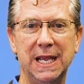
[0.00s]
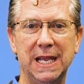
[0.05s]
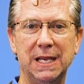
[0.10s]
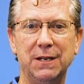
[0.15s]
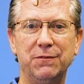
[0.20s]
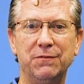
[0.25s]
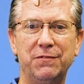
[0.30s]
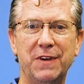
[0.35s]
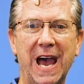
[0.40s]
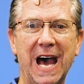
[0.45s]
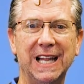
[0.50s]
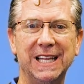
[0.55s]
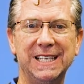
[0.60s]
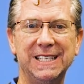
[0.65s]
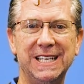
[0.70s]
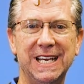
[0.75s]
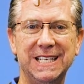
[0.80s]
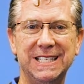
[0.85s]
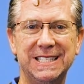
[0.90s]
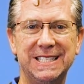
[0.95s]
It
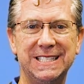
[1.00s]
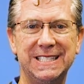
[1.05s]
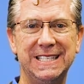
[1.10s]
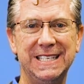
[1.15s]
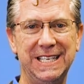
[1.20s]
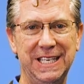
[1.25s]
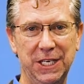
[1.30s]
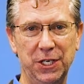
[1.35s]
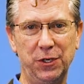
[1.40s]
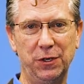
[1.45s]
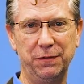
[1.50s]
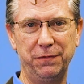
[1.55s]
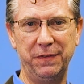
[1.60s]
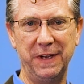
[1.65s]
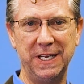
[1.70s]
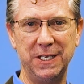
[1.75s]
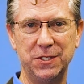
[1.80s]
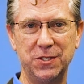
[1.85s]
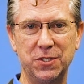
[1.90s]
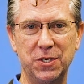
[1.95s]
validates the
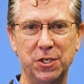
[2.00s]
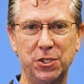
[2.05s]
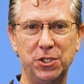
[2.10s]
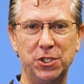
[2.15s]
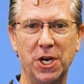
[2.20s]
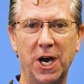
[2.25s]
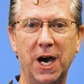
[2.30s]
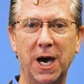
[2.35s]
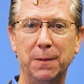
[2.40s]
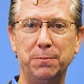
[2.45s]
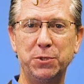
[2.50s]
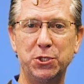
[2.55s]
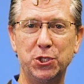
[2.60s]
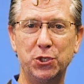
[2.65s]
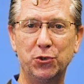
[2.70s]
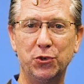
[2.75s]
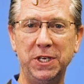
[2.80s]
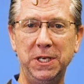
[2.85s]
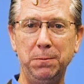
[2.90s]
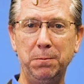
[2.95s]
interface to
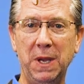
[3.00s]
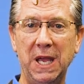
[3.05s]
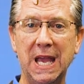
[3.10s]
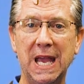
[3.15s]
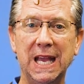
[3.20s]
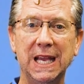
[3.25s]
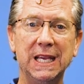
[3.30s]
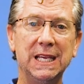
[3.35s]
upstream